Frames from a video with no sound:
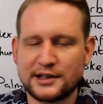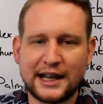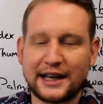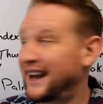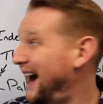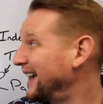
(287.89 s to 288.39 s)
They
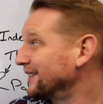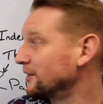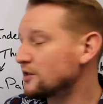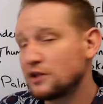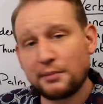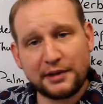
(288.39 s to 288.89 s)
can
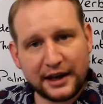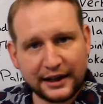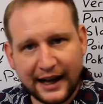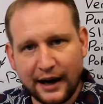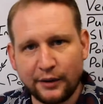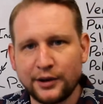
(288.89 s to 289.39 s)
hand something
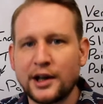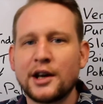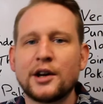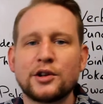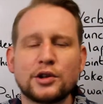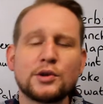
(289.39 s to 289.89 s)
down
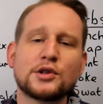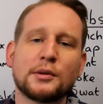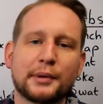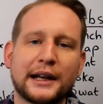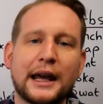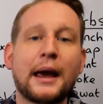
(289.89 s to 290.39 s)
to
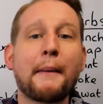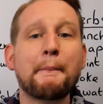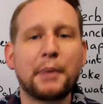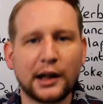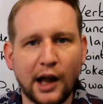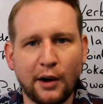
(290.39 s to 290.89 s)
somebody
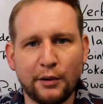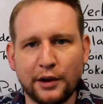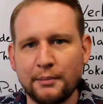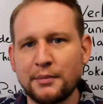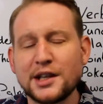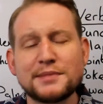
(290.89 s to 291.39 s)
below
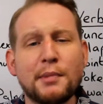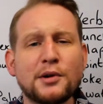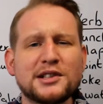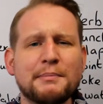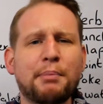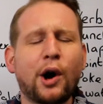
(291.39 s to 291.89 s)
them. It's
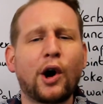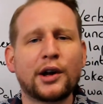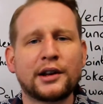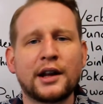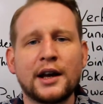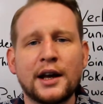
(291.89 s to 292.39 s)
most
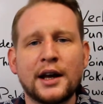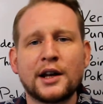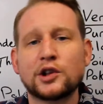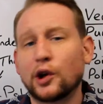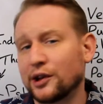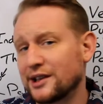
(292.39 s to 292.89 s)
important
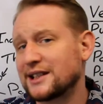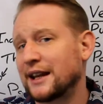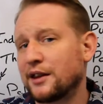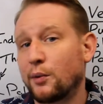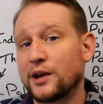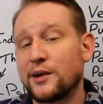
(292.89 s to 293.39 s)
to
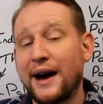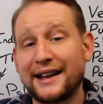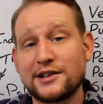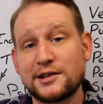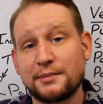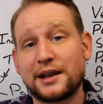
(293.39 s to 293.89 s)
understand that when you
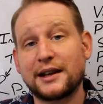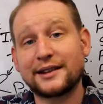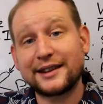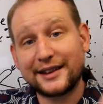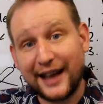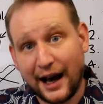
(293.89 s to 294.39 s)
hand something
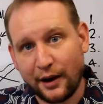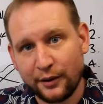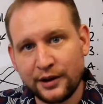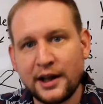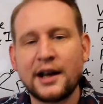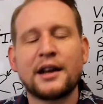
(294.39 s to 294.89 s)

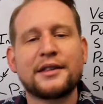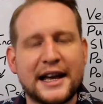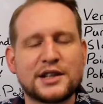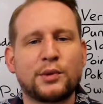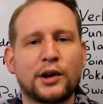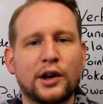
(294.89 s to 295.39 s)
down,
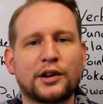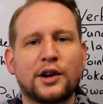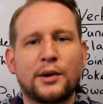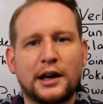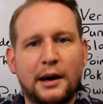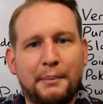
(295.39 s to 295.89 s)
that's what you're
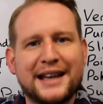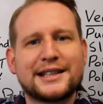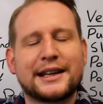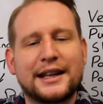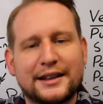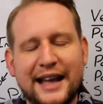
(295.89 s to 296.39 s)
doing. You're
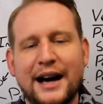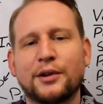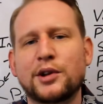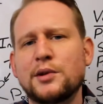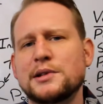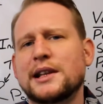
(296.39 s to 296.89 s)
passing it down
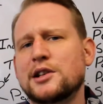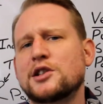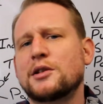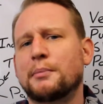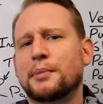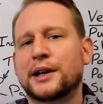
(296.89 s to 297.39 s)
usually to
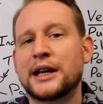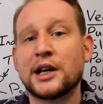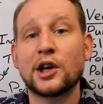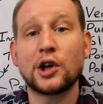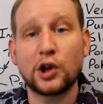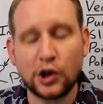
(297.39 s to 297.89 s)
somebody
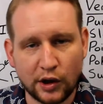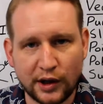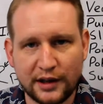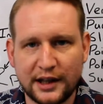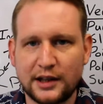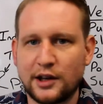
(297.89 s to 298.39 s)
younger
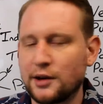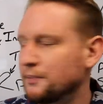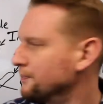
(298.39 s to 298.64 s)
than you.